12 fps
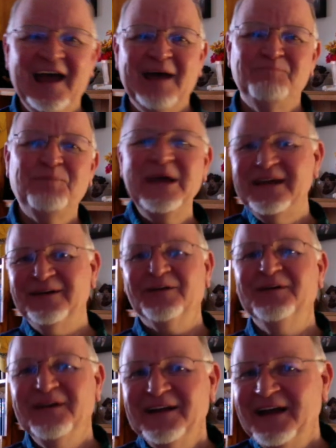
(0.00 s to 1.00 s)
And
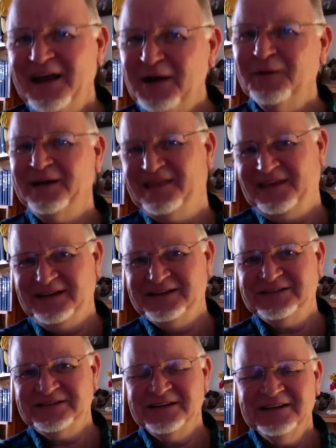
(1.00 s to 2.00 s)
Peter, hearing
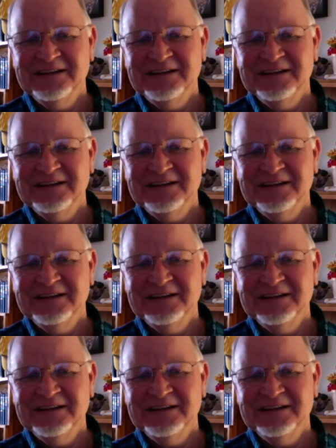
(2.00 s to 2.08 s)
this,